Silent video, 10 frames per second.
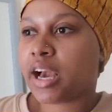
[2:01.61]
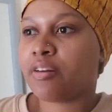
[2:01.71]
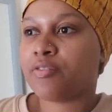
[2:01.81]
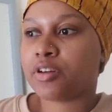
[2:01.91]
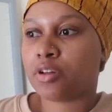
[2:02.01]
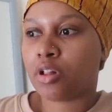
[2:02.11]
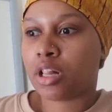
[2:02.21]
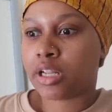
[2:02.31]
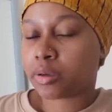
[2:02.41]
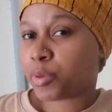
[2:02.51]
I feel
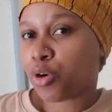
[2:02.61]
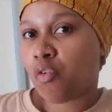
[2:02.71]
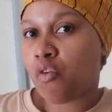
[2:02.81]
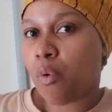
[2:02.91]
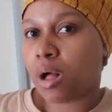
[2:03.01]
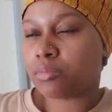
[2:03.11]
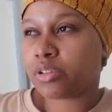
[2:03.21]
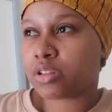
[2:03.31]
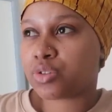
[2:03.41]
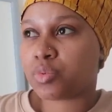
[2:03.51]
a little bit
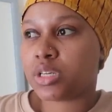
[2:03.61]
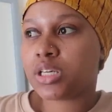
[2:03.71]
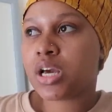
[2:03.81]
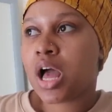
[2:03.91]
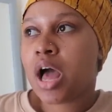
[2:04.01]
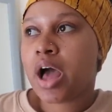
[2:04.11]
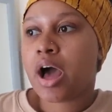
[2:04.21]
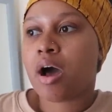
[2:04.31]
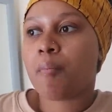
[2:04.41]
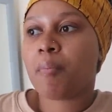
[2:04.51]
overwhelmed this week
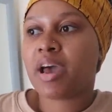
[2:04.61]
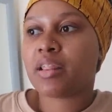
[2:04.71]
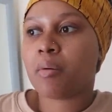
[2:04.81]
by the